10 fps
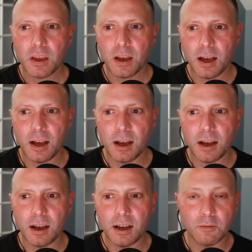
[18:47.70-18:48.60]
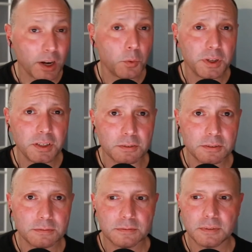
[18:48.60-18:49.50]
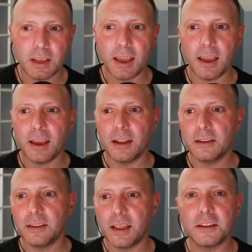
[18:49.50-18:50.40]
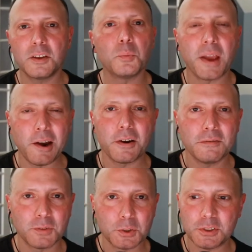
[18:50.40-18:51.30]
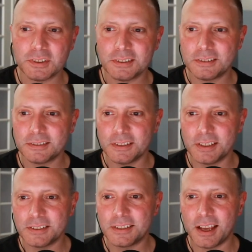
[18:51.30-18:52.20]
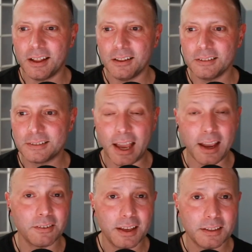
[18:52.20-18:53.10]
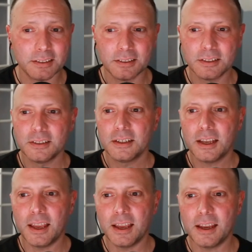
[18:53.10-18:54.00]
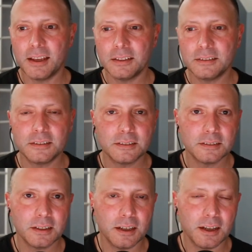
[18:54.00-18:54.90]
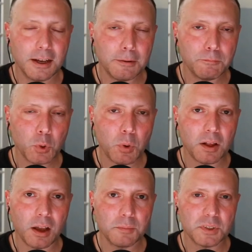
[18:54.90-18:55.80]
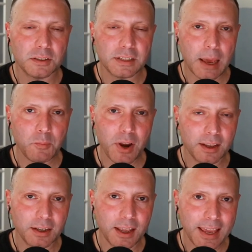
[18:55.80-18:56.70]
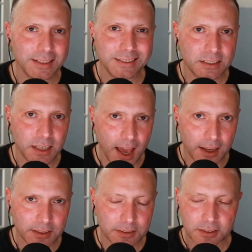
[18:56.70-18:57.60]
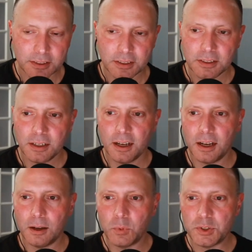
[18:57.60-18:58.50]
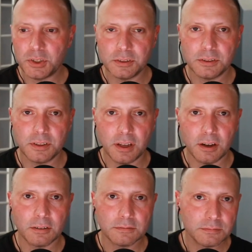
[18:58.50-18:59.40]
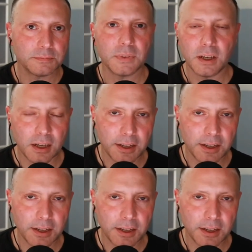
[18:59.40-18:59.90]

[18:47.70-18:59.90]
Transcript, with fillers: uh, running Windows, and then compare it versus Intel Tiger Lake, and um, Qualcomm's Snapdragon 8CX, um, which is their uh,